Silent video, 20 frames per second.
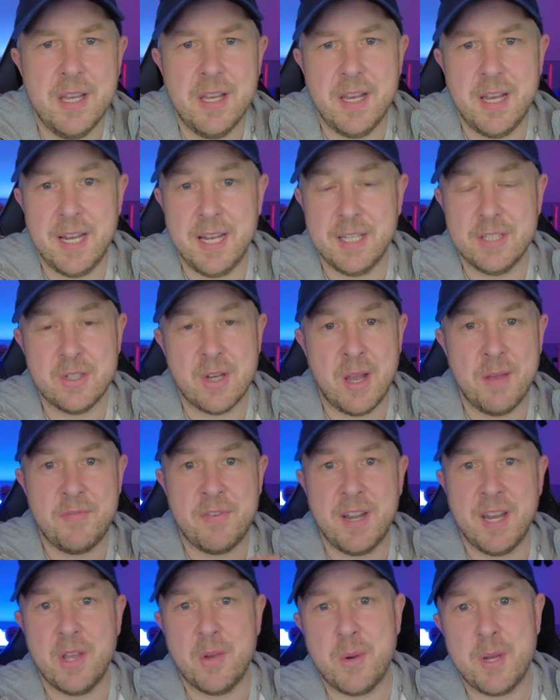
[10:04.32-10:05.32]
at any time
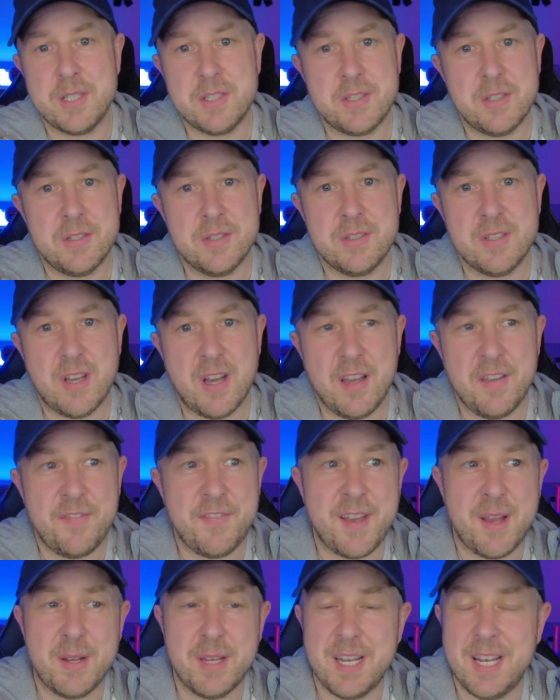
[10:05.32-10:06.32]
for any questions. I
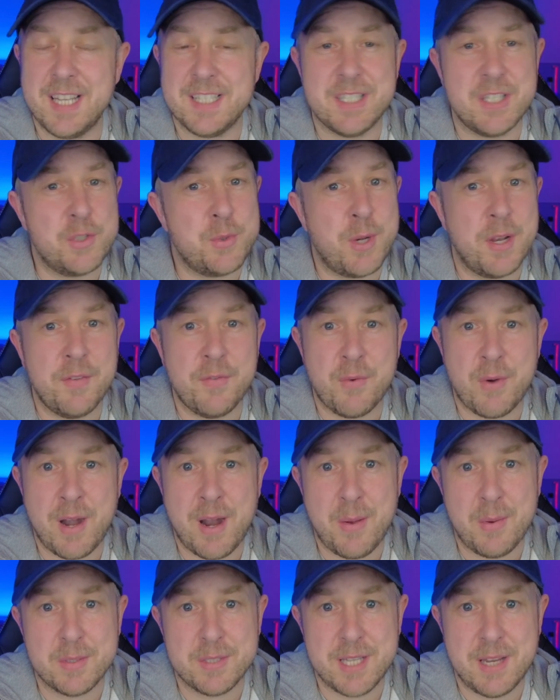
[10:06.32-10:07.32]
found in less than 24
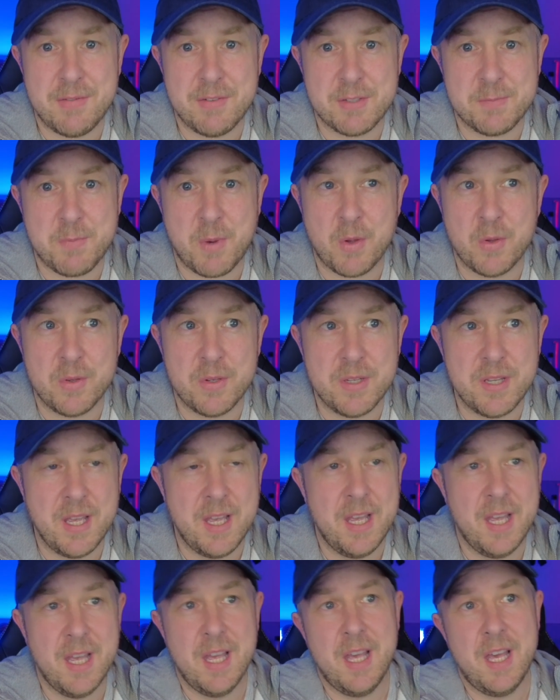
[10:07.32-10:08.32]
hours they respond.
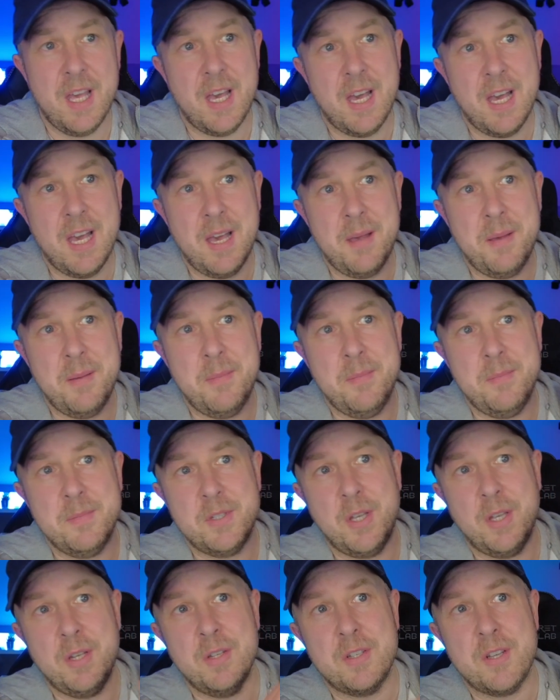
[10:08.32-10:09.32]
So
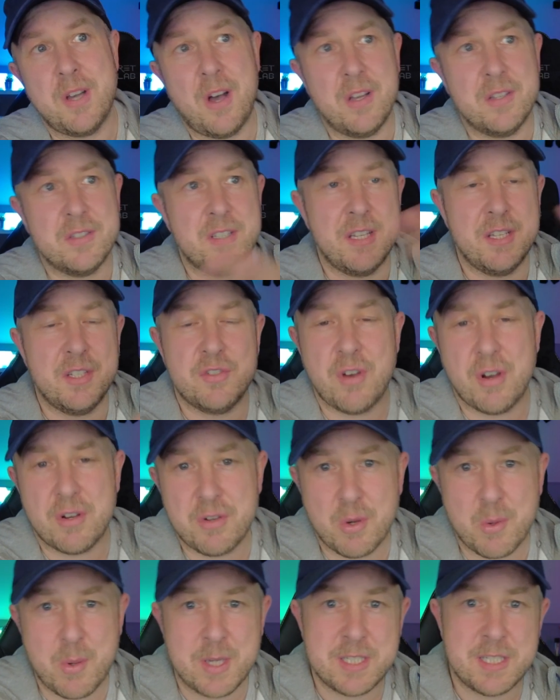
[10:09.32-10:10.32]
you can just ask an
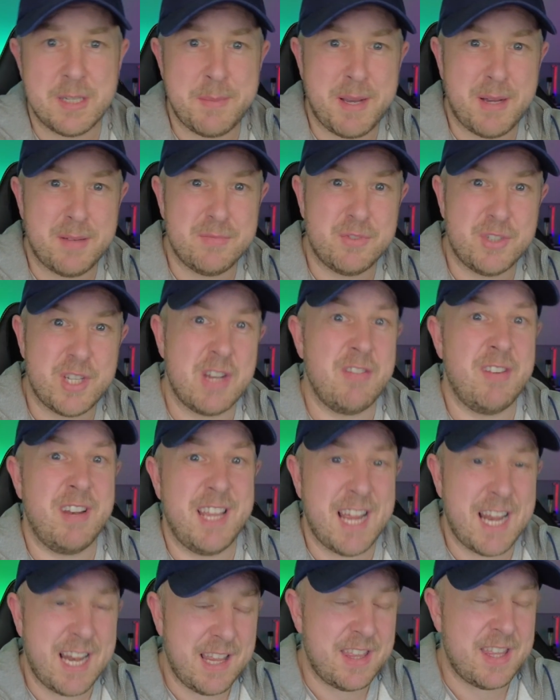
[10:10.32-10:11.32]
instructor a question about
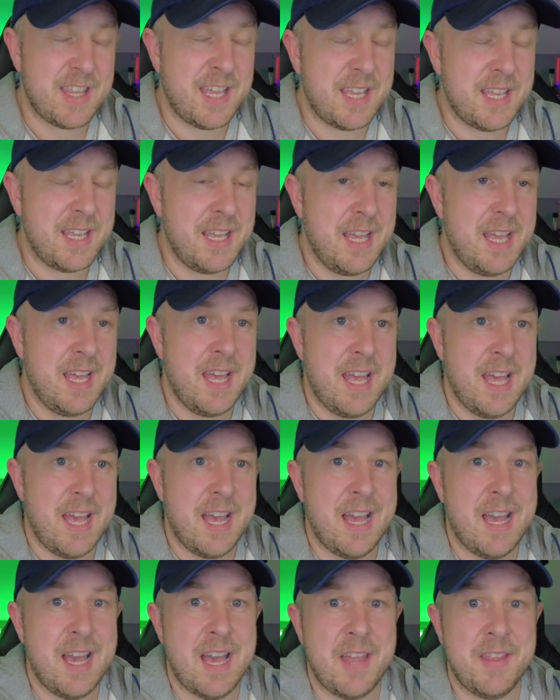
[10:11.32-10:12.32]
generally anything.
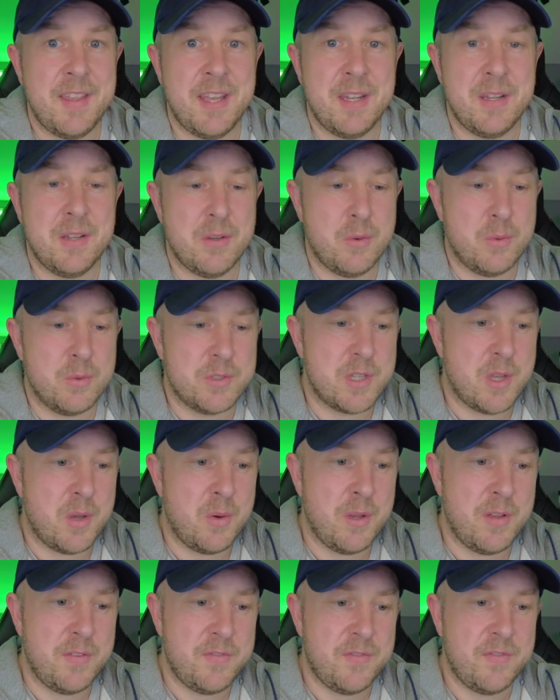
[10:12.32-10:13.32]
And then
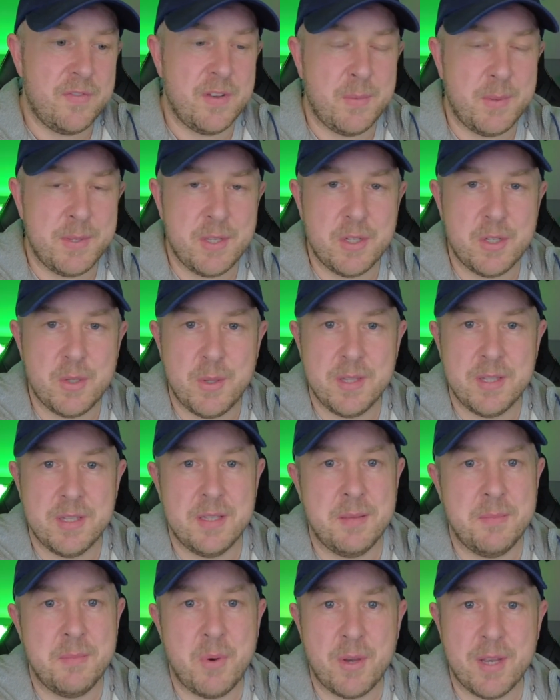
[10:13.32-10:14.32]
also when you're doing
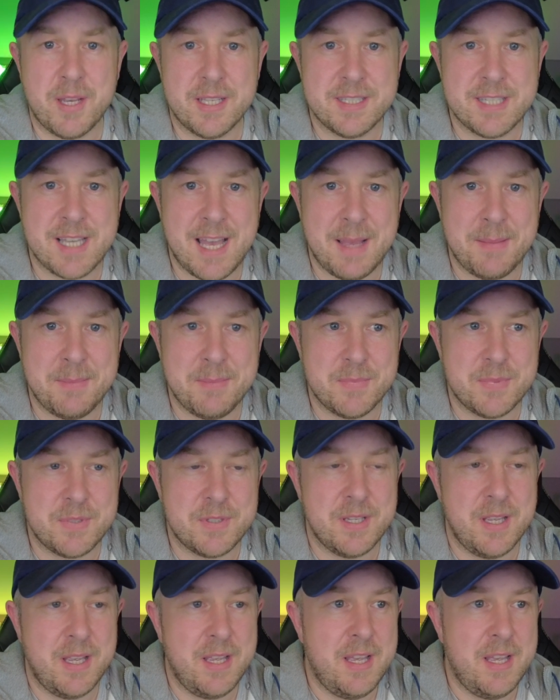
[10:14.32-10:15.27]
the mock exams,